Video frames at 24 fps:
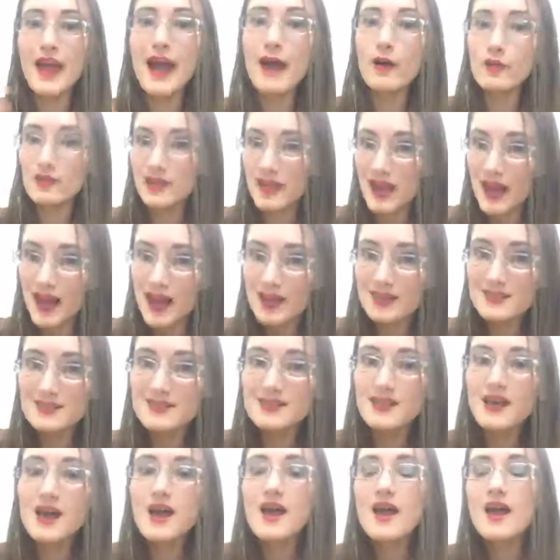outcast,
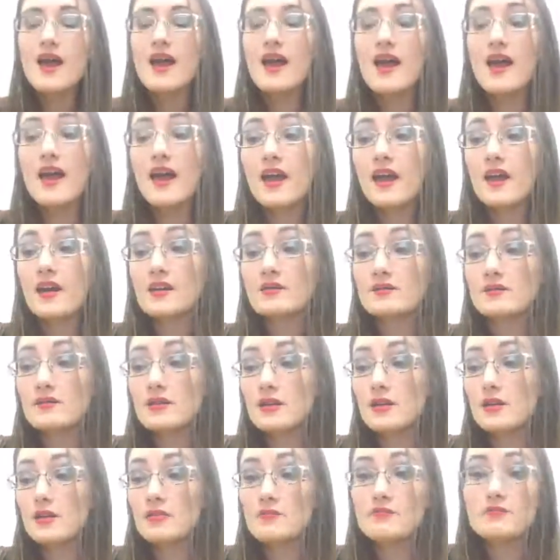and,
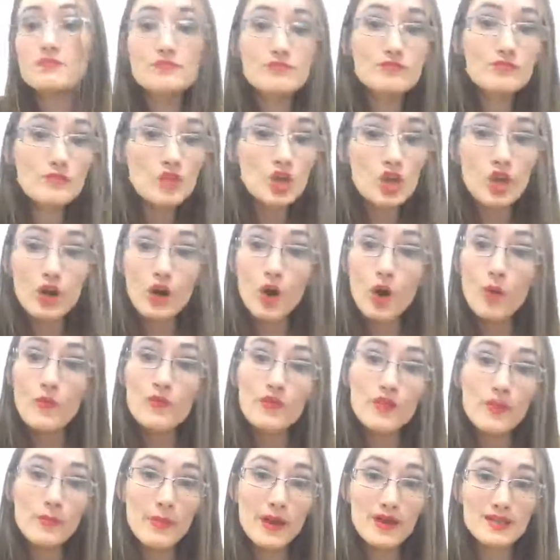hope
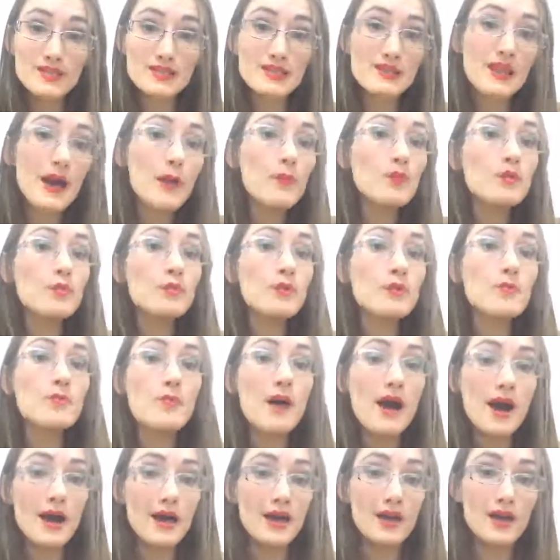for the best. That would be
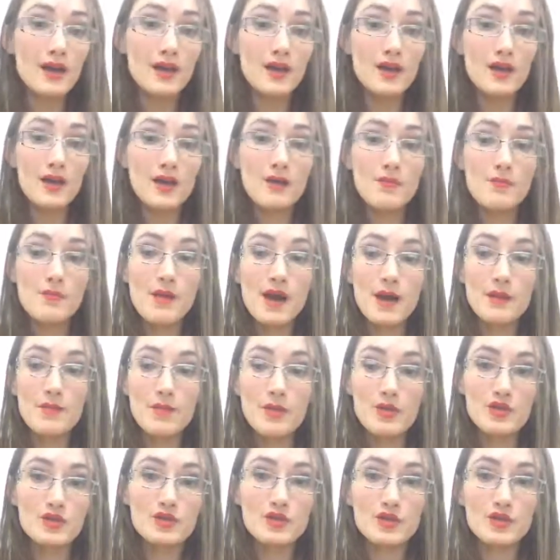my
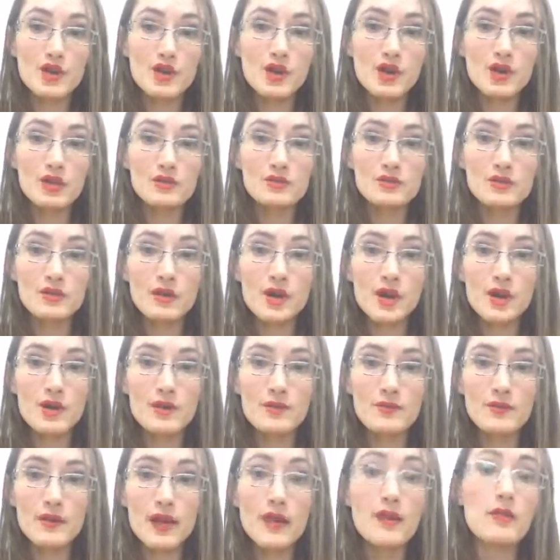personal,
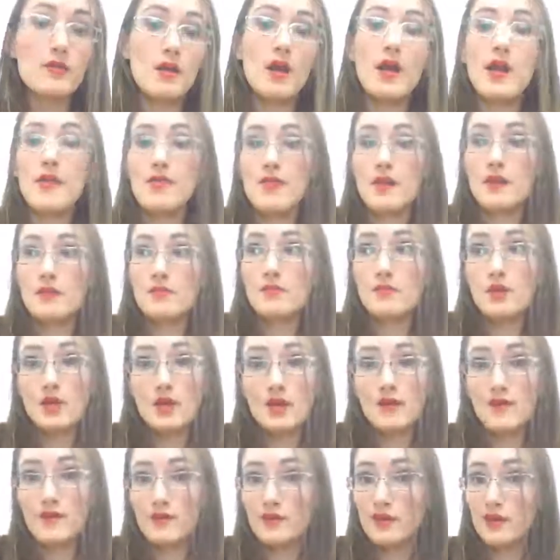and that
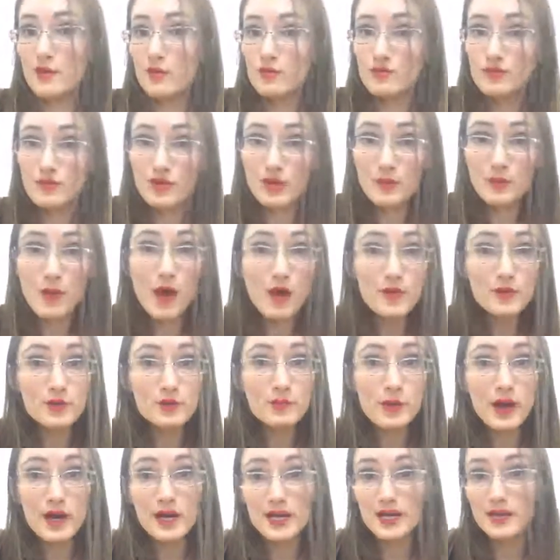if he was really bothered
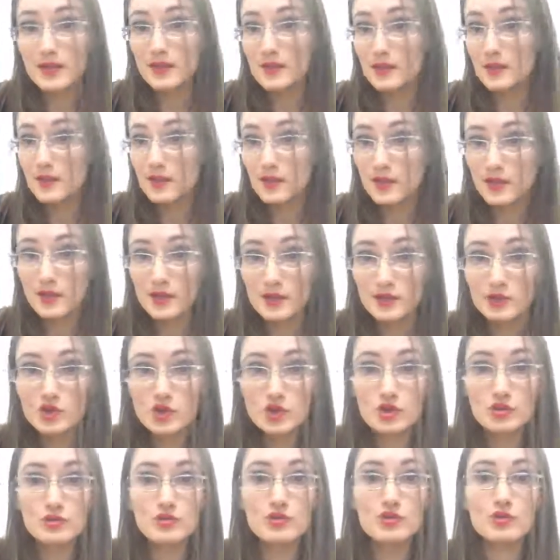by it, that he can
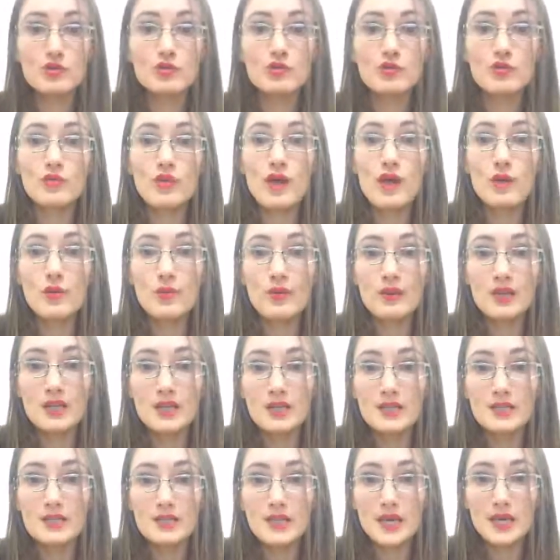choose to do that when
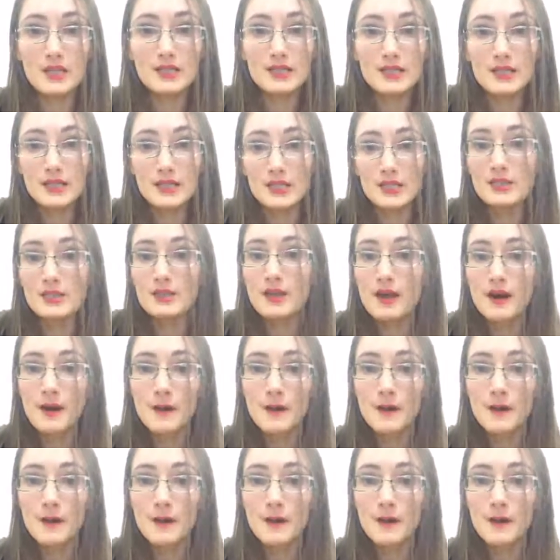he's 18.